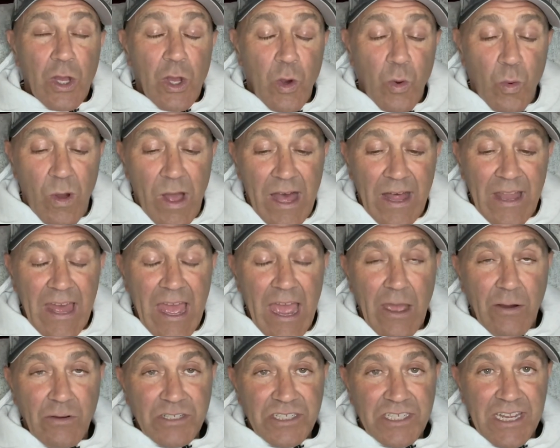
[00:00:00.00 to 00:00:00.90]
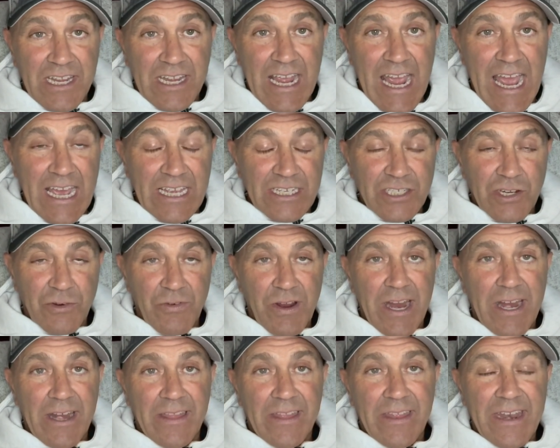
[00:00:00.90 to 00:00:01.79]
while I was
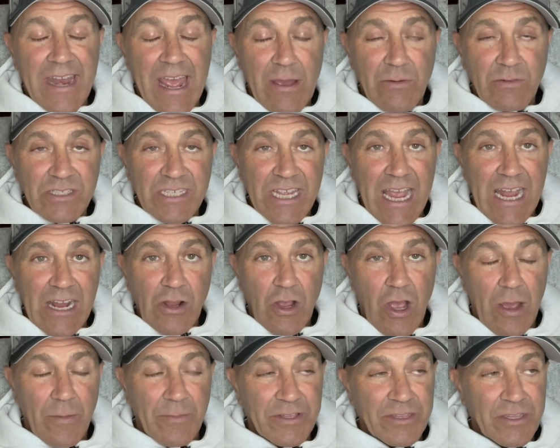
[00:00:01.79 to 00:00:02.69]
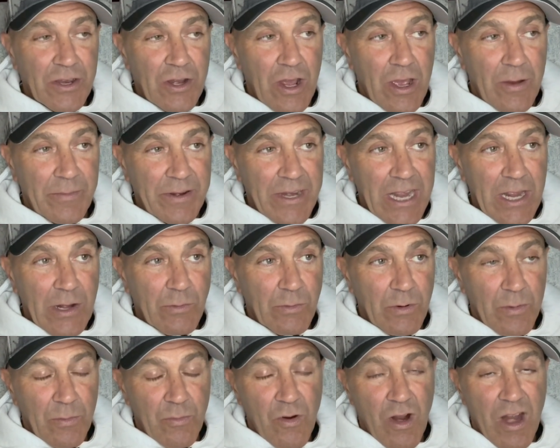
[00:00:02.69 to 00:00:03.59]
incarcerated, and that was our common denominator
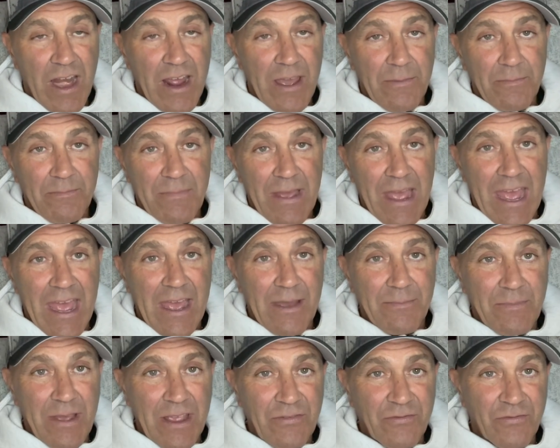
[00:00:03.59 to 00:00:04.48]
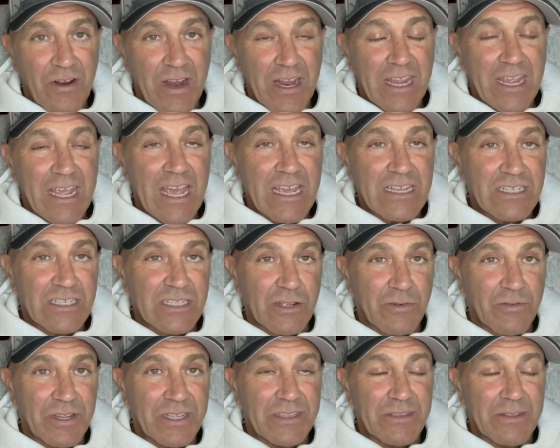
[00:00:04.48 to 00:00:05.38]
when we brought up my friend
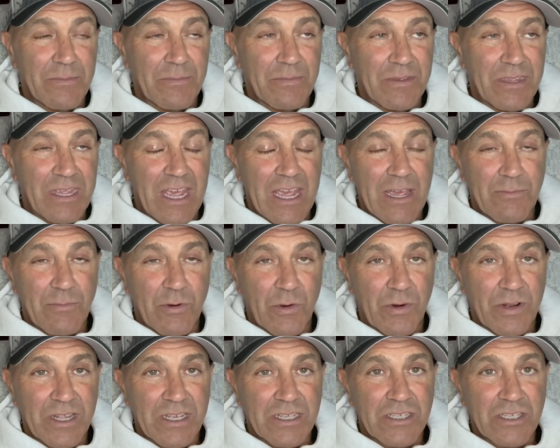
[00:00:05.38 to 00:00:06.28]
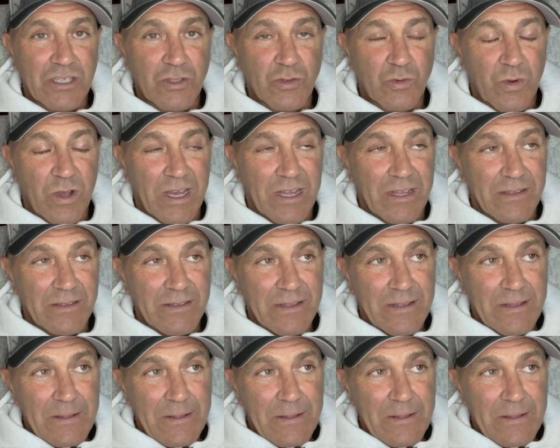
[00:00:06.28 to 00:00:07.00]
Kessler in to gamble with us as well.